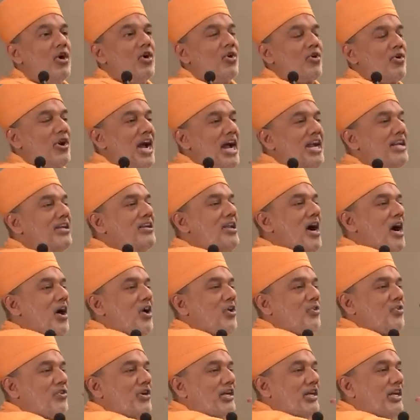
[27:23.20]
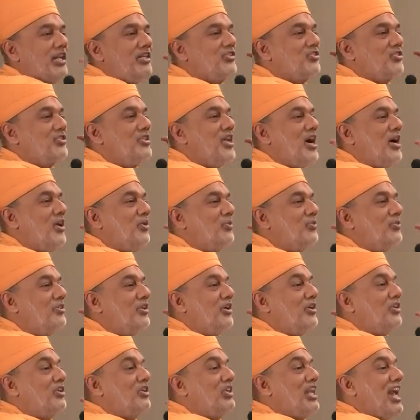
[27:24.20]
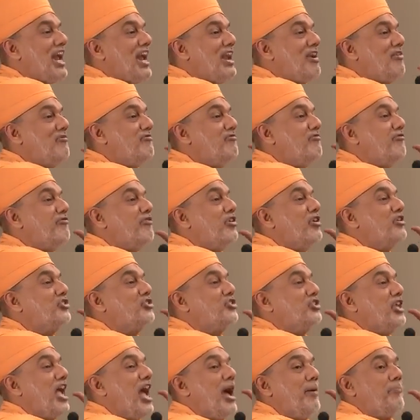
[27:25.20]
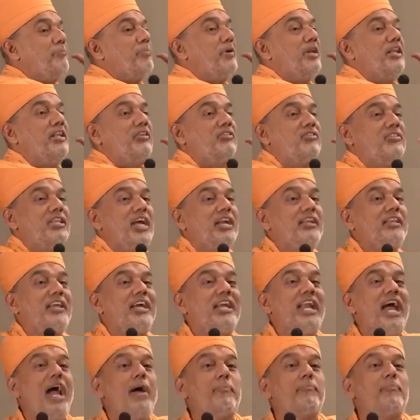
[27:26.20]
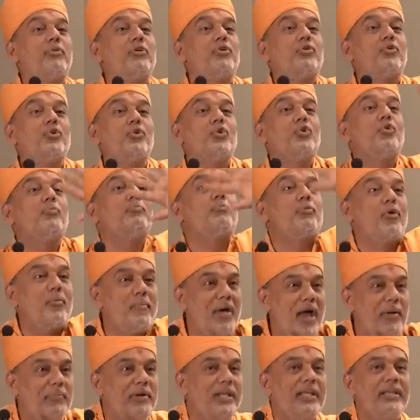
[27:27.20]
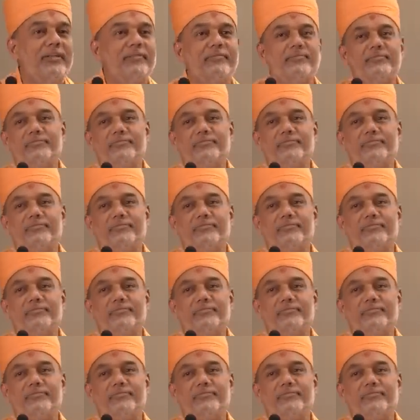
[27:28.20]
write down, list down the 10 worst happenings that can happen to you probably.